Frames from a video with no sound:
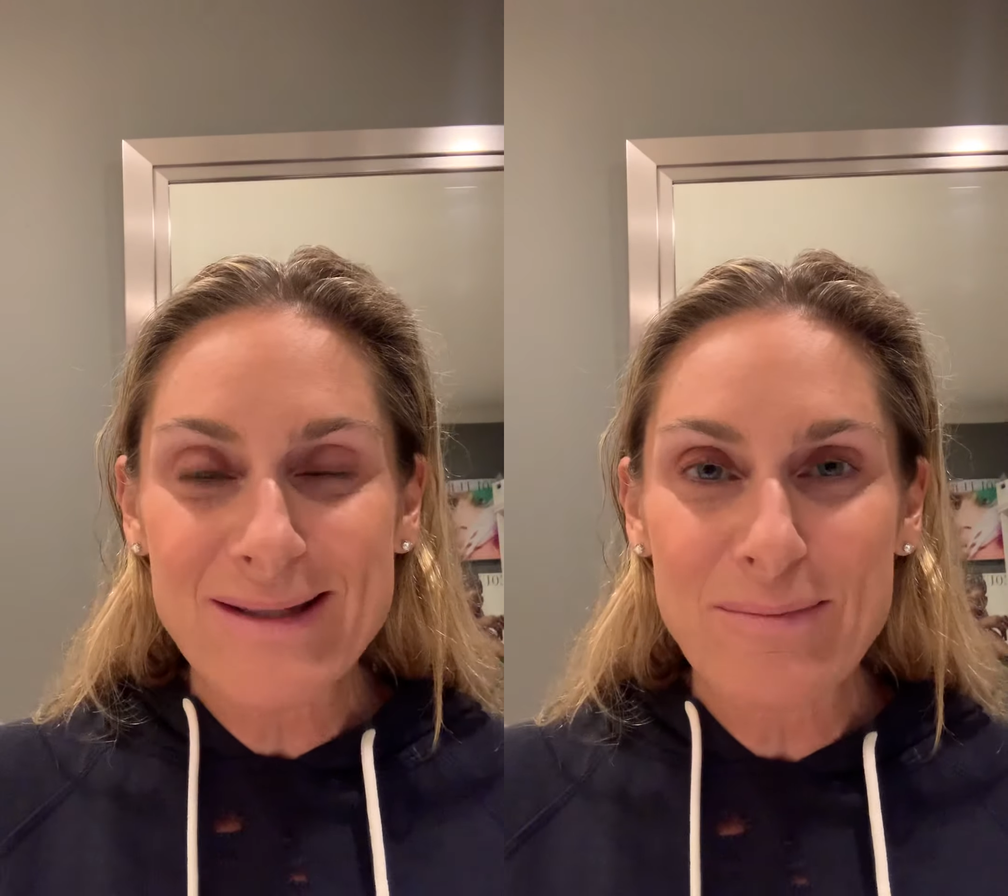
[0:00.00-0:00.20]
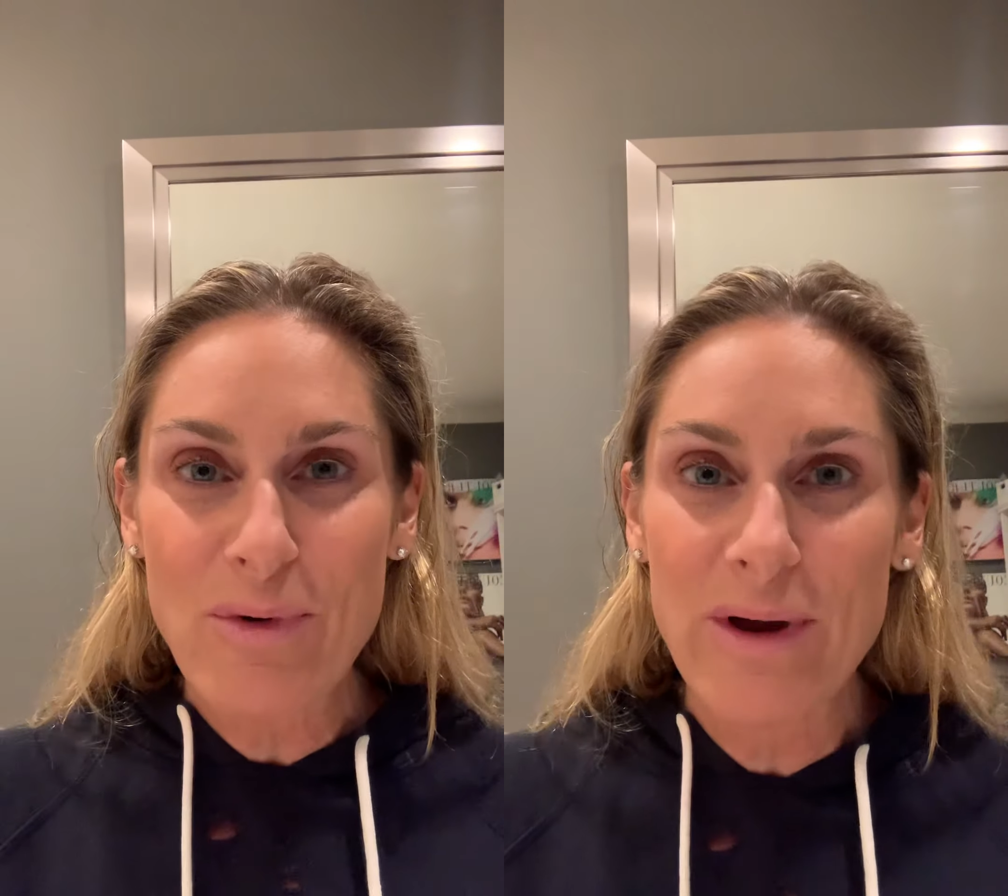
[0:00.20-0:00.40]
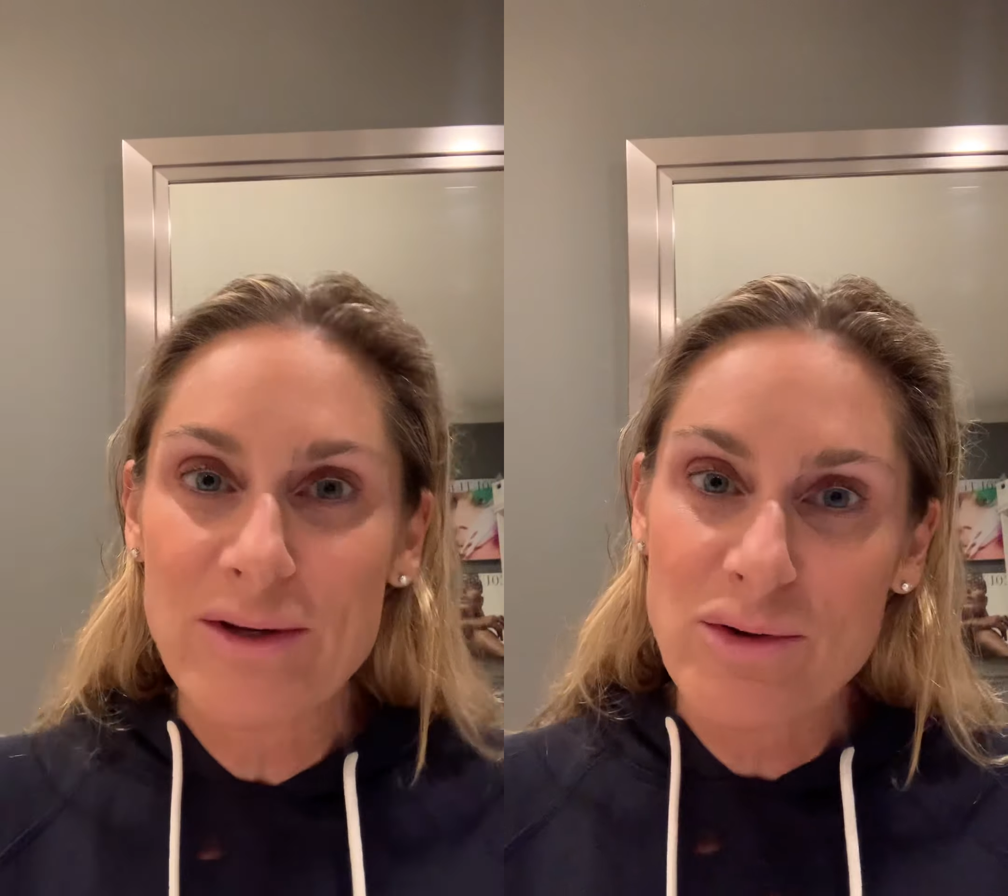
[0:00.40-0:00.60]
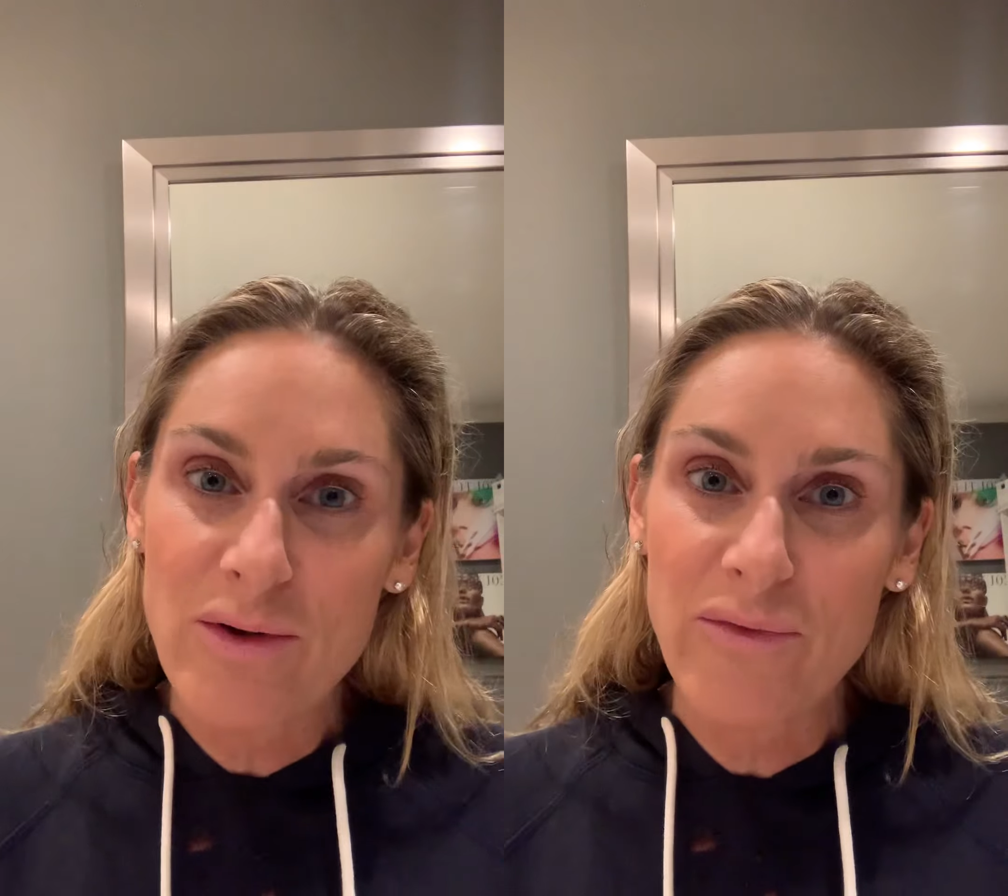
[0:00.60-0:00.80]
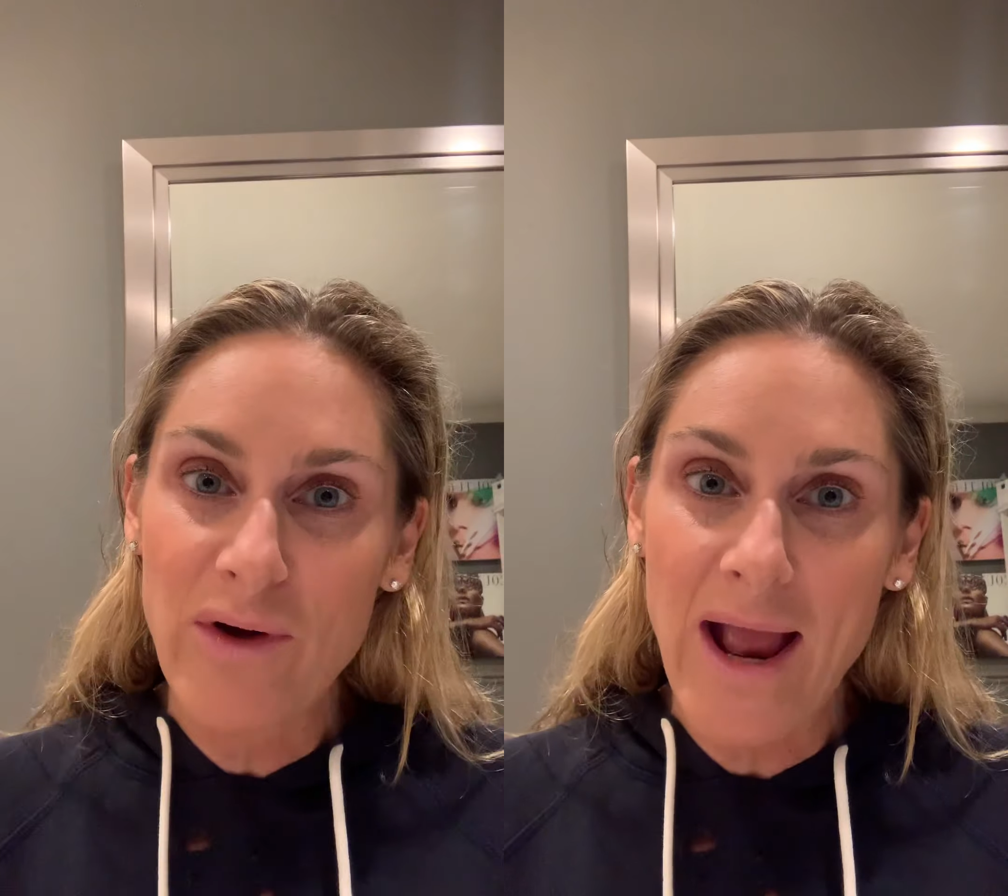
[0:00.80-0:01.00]
I'm going to a
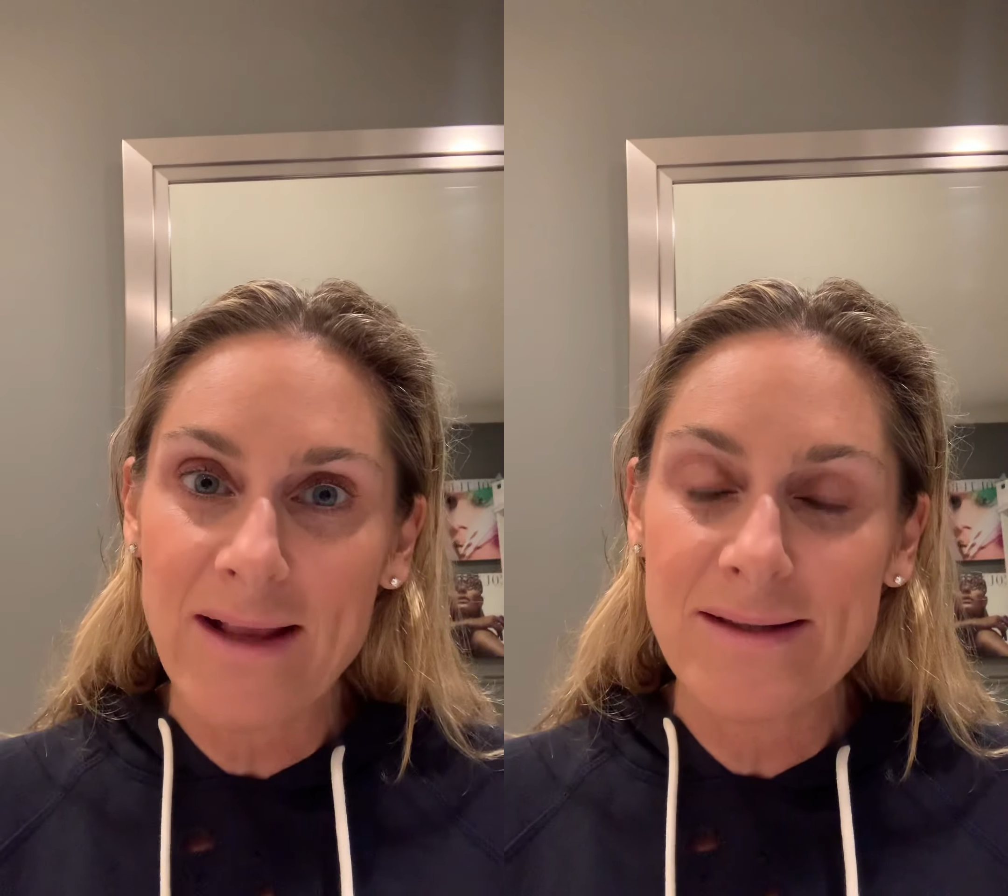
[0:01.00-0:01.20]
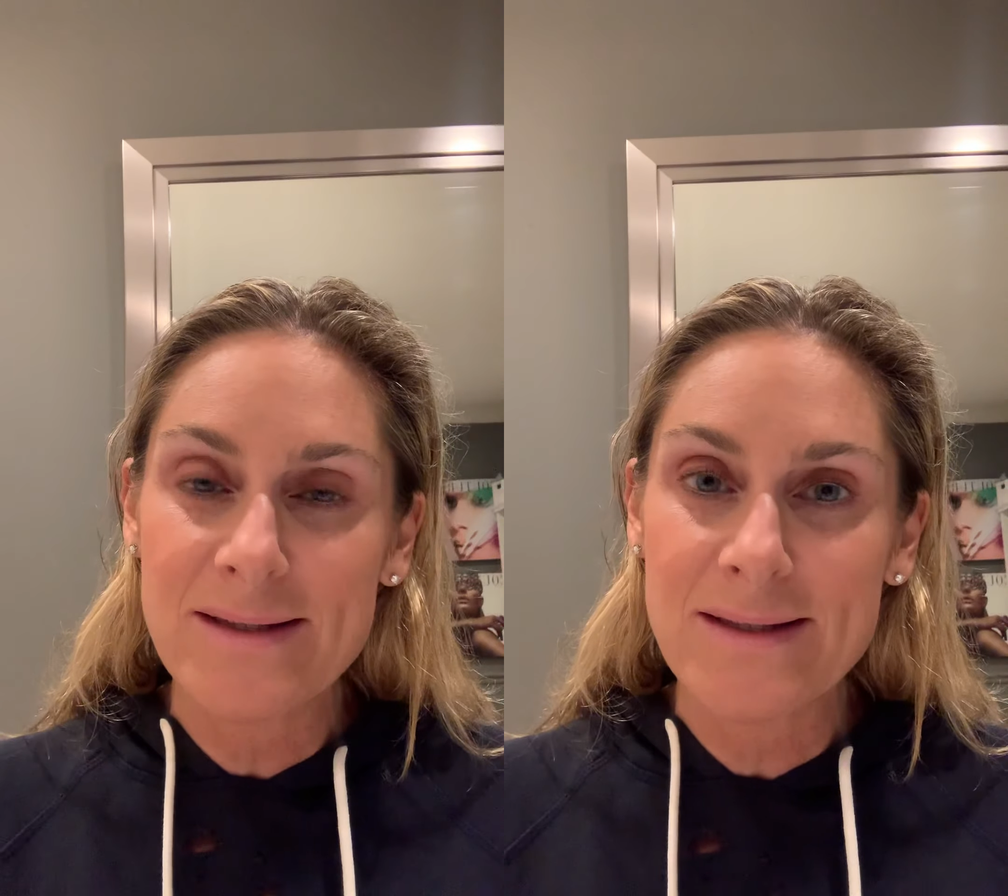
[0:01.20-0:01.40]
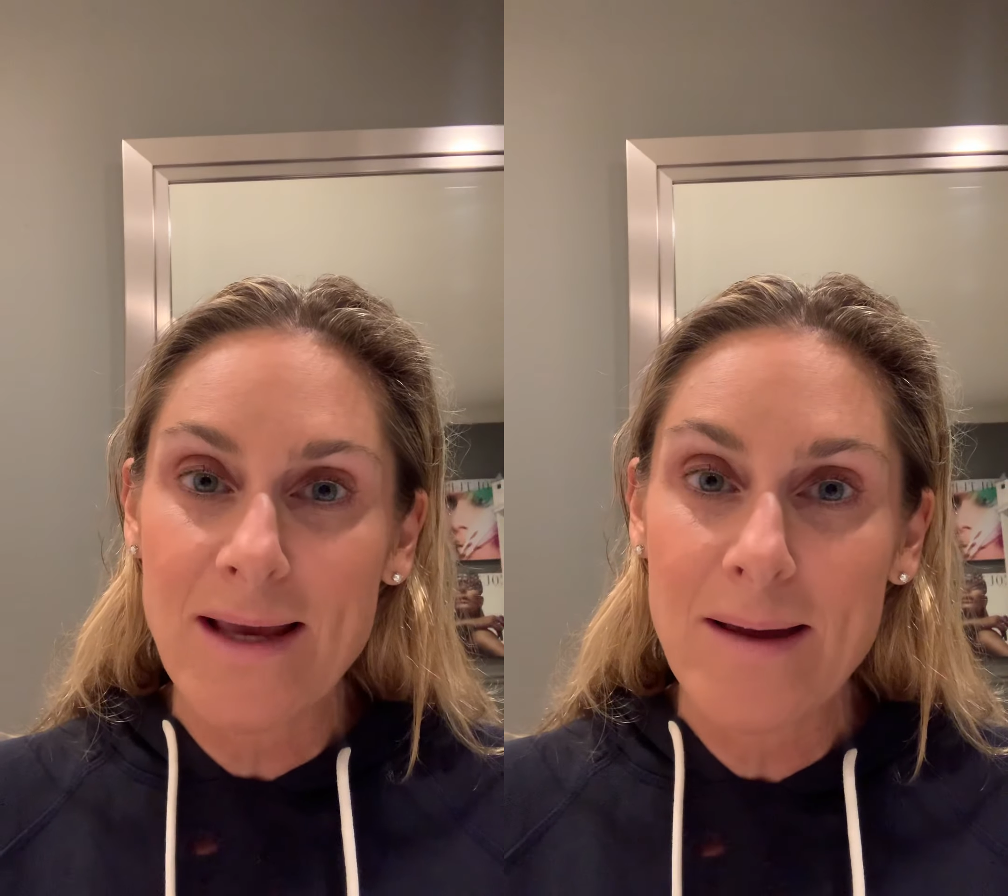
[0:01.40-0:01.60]
friend's